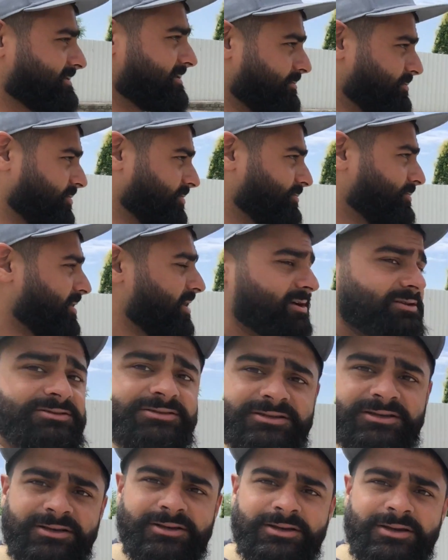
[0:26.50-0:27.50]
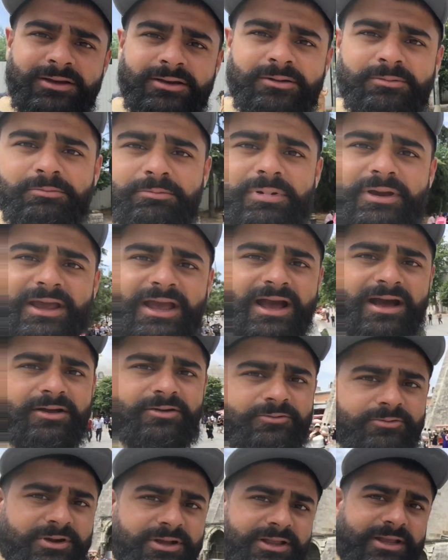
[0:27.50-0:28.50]
the Blue Mosque. But yeah,
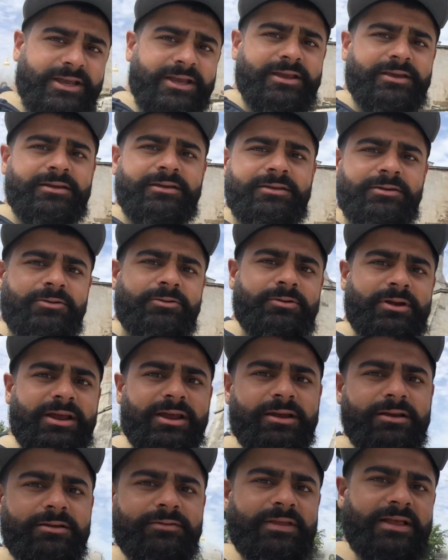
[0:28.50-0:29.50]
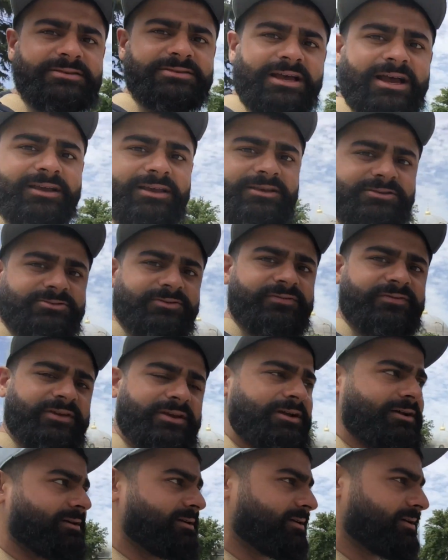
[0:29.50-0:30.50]
really, right here, that's Hagia Sophia.